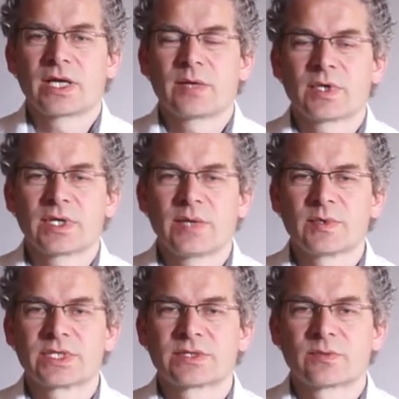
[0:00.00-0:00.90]

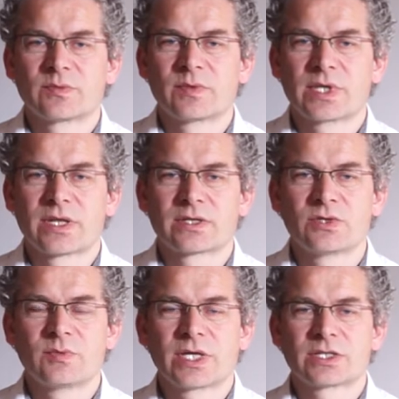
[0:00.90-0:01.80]
Images with
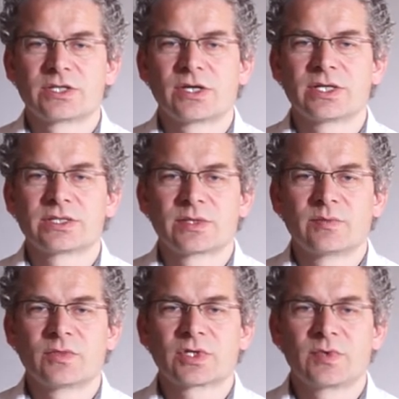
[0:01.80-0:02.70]
too much noise
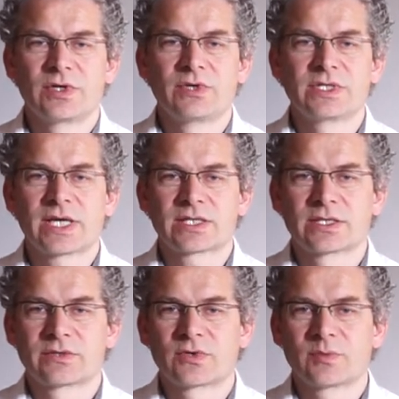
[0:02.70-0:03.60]
must be
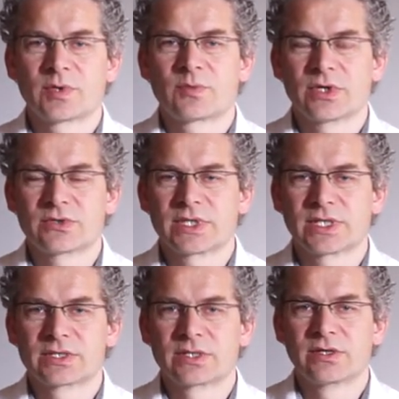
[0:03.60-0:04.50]
rejected from the
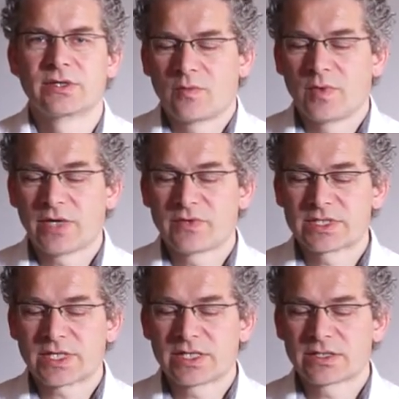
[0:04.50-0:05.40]
process. We have
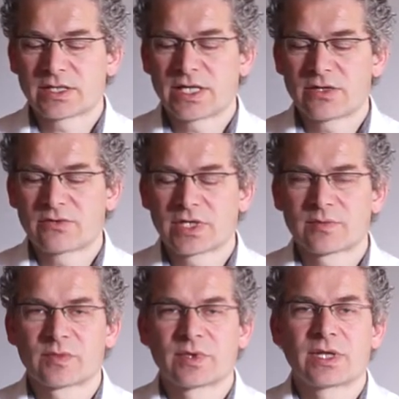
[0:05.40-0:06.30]
designed an
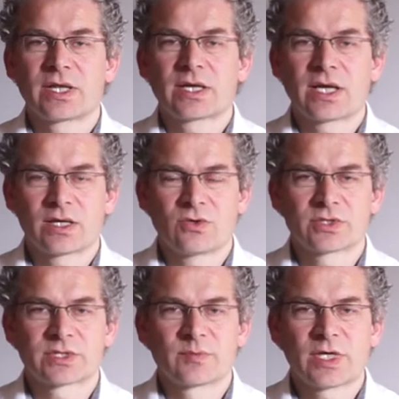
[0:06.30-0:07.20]
algorithm that
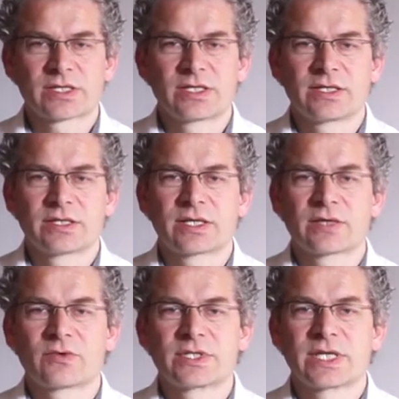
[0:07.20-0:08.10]
automatically
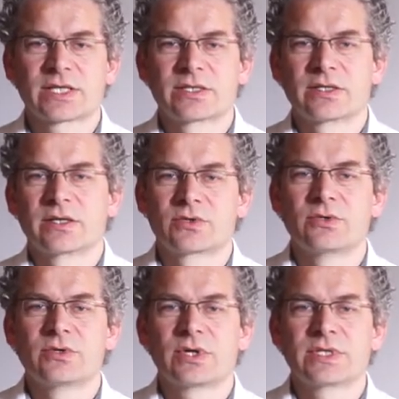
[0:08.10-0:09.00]
can reject
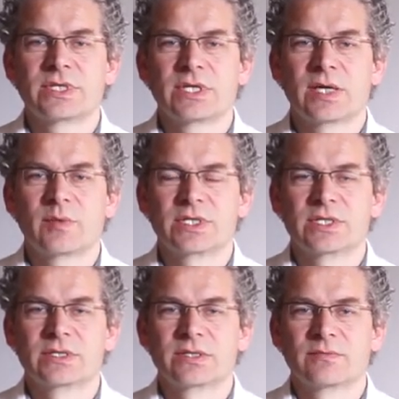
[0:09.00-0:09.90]
too noisy
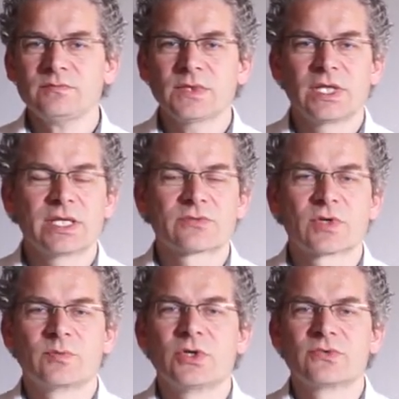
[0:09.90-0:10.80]
images. This
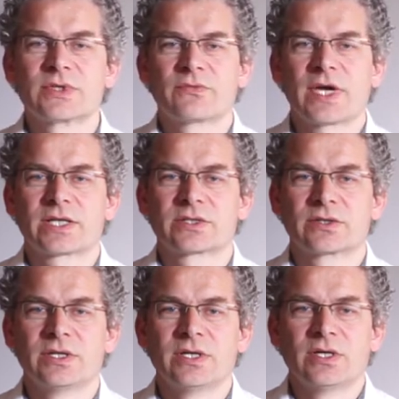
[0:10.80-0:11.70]
removes the
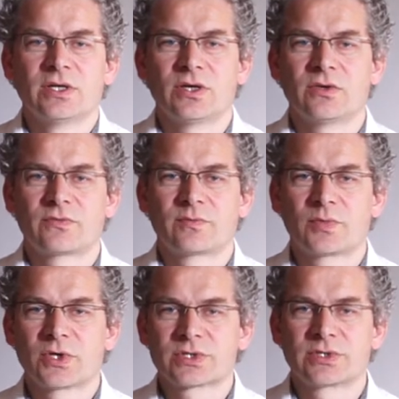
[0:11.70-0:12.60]
factor of
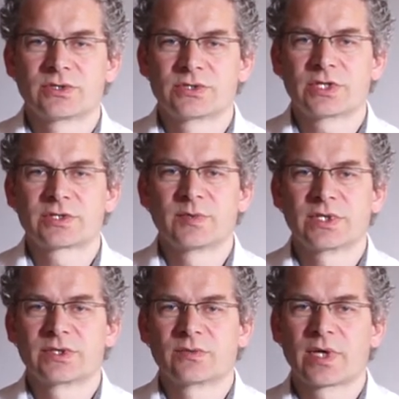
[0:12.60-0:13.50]
personal
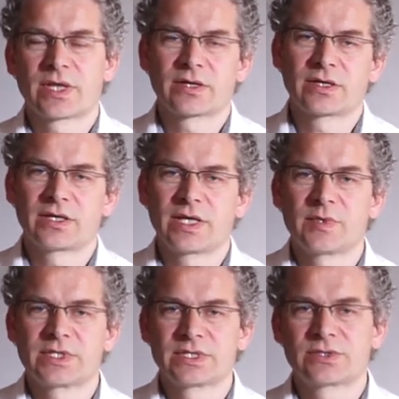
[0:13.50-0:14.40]
judgment whether an
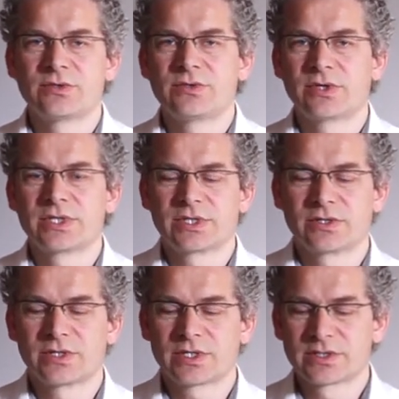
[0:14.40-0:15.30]
image is too noisy or
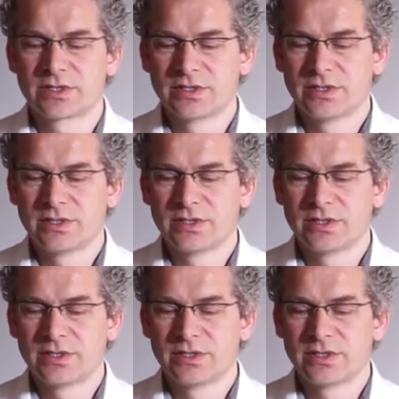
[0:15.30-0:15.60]
not,